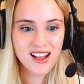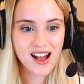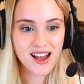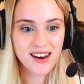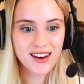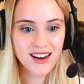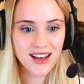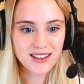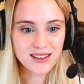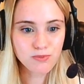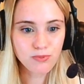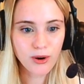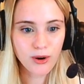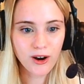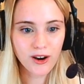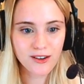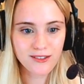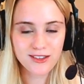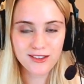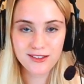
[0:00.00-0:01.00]
Another
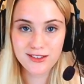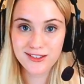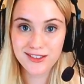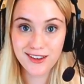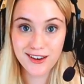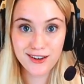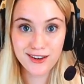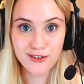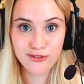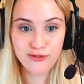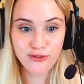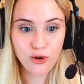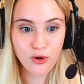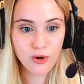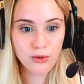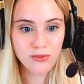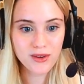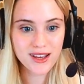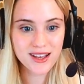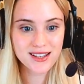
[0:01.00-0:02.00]
part of the third
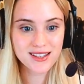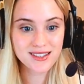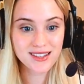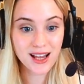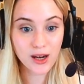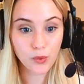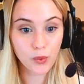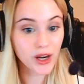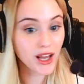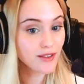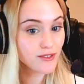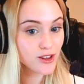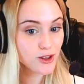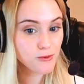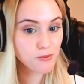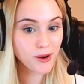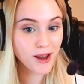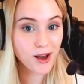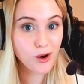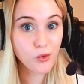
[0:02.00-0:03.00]
form is that whenever you
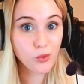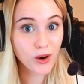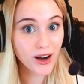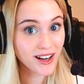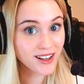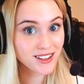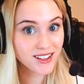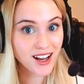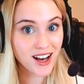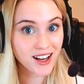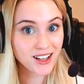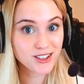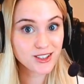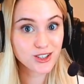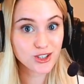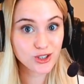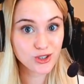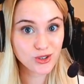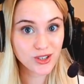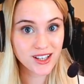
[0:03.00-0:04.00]
play a Wild
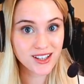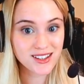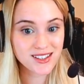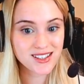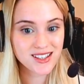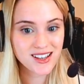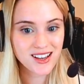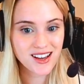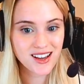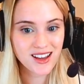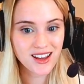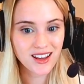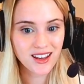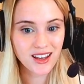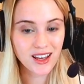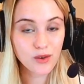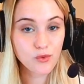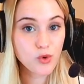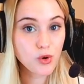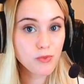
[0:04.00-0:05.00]
Hunt unit,
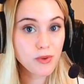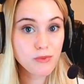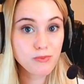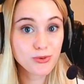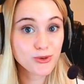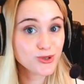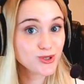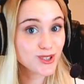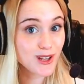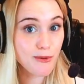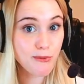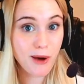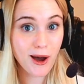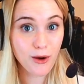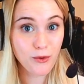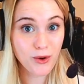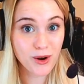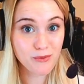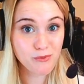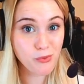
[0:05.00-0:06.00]
it will be boosted
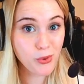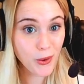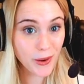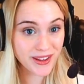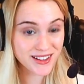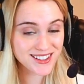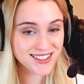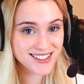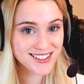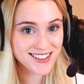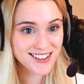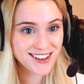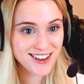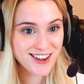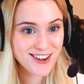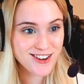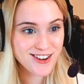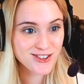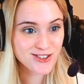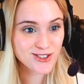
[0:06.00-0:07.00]
by 1 point.
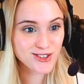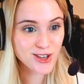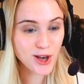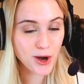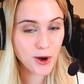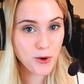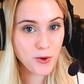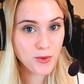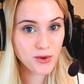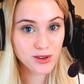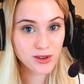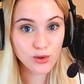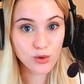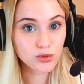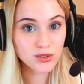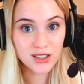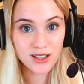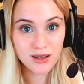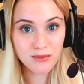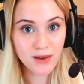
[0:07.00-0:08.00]
So with
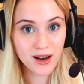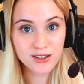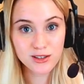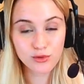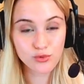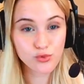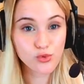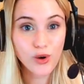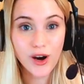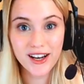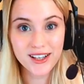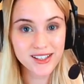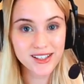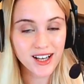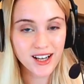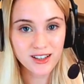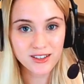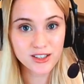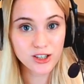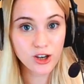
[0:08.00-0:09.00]
all the amount of Wild
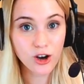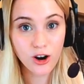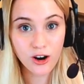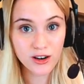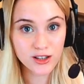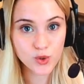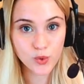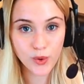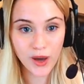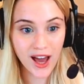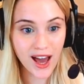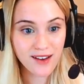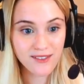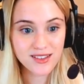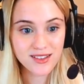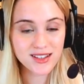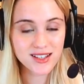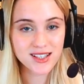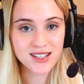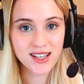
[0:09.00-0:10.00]
Hunt cards we have
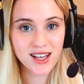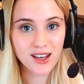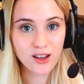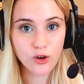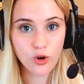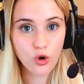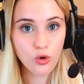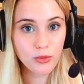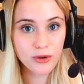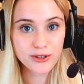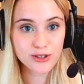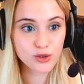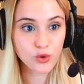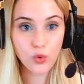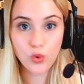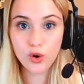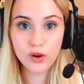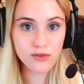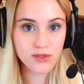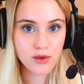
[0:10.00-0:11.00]
in this deck, almost
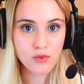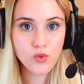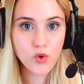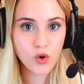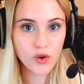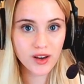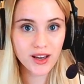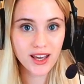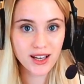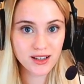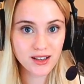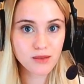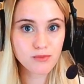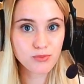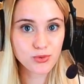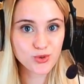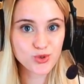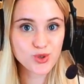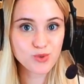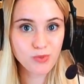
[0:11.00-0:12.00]
all of them will get a
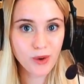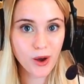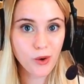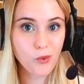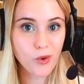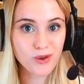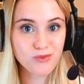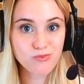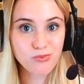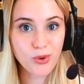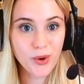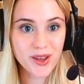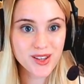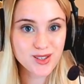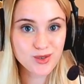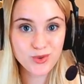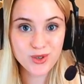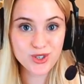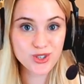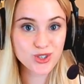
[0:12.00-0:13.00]
boost by 1
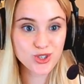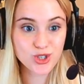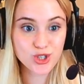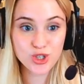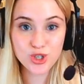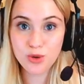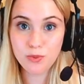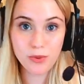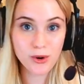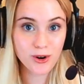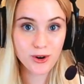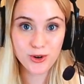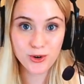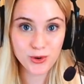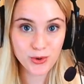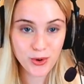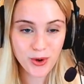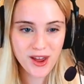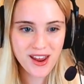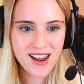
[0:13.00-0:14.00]
point, which is super
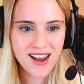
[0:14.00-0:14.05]
cool.